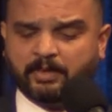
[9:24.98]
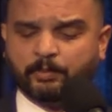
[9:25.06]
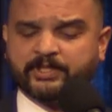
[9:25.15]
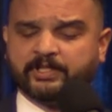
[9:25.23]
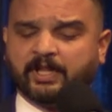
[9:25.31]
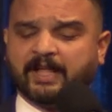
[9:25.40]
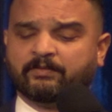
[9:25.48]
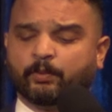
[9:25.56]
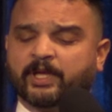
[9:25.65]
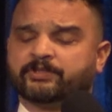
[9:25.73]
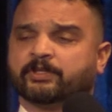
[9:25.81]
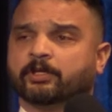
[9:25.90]
But we still have a
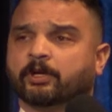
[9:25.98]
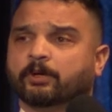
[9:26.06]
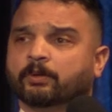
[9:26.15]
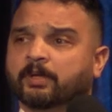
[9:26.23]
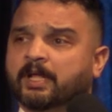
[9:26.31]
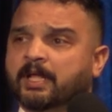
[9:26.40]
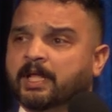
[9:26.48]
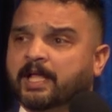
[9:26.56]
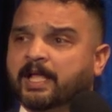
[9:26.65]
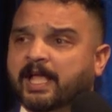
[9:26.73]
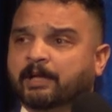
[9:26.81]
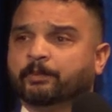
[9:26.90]
ways to go,
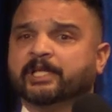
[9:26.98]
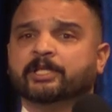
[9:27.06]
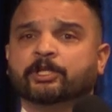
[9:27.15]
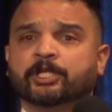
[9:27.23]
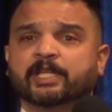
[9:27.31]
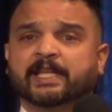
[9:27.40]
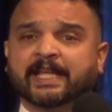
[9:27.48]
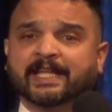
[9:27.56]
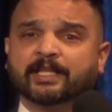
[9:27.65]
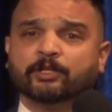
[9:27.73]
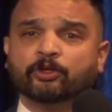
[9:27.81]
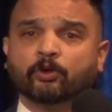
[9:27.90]
and we
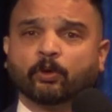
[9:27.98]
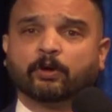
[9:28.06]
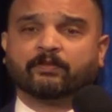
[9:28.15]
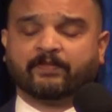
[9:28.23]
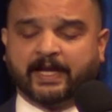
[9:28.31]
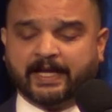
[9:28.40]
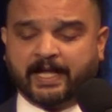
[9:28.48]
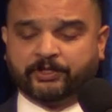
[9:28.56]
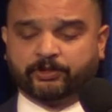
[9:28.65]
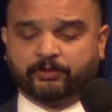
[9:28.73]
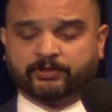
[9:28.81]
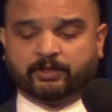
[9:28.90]
need your
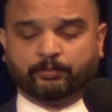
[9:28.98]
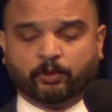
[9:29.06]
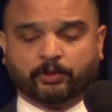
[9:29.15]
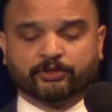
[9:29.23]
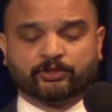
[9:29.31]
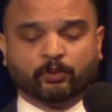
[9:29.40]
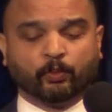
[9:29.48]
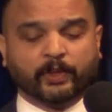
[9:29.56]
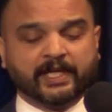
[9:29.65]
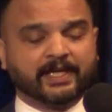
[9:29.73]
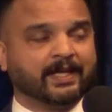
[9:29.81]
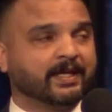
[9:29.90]
financial support so
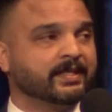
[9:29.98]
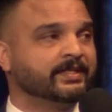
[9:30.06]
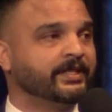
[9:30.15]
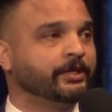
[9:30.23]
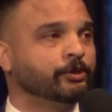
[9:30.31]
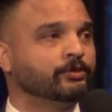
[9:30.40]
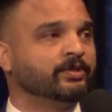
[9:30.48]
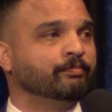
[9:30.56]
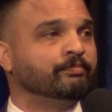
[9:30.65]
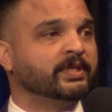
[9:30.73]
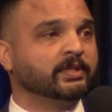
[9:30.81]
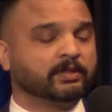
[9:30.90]
we can continue to
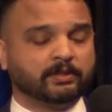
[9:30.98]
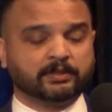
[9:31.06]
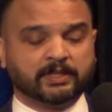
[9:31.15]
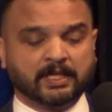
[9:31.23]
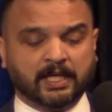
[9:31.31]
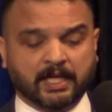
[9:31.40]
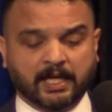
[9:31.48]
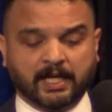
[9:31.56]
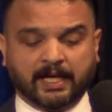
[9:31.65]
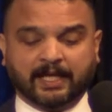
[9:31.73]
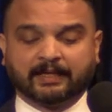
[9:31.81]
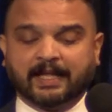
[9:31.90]
build
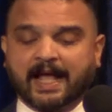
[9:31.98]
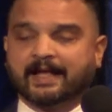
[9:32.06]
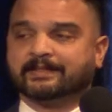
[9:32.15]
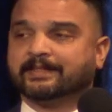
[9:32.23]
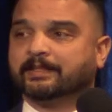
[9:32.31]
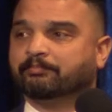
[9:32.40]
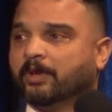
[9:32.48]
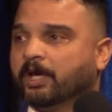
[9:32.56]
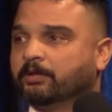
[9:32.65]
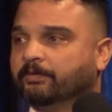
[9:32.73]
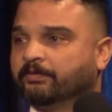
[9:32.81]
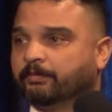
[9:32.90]
a lasting
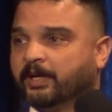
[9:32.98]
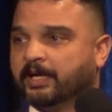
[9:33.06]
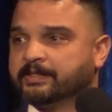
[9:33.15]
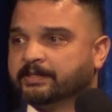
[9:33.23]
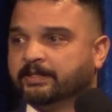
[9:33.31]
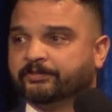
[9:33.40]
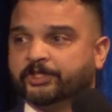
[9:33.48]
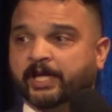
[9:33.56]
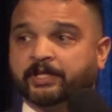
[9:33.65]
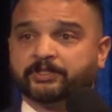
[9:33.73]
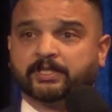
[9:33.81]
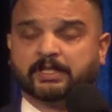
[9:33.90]
model for positive
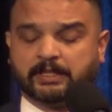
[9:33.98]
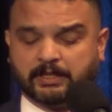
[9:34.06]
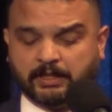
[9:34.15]
change.